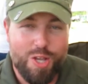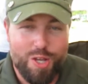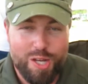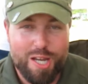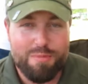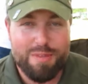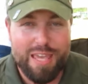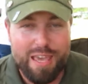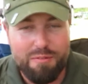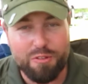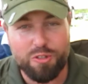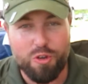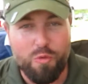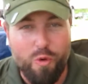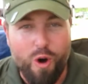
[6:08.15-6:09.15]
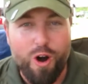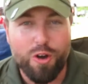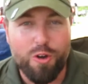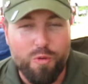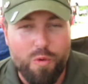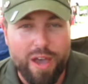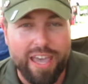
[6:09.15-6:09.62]
You're going to be able to
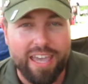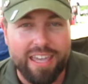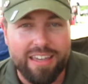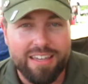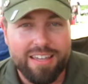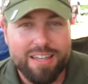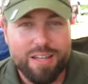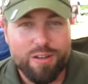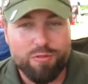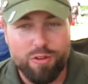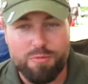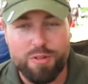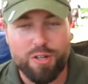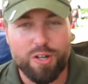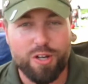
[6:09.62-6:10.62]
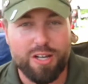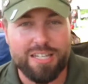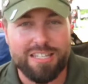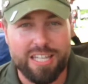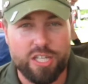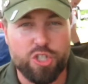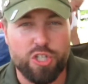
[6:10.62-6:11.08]
walk away from your
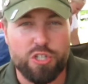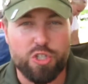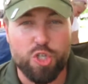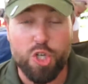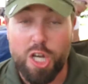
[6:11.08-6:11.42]
addictions.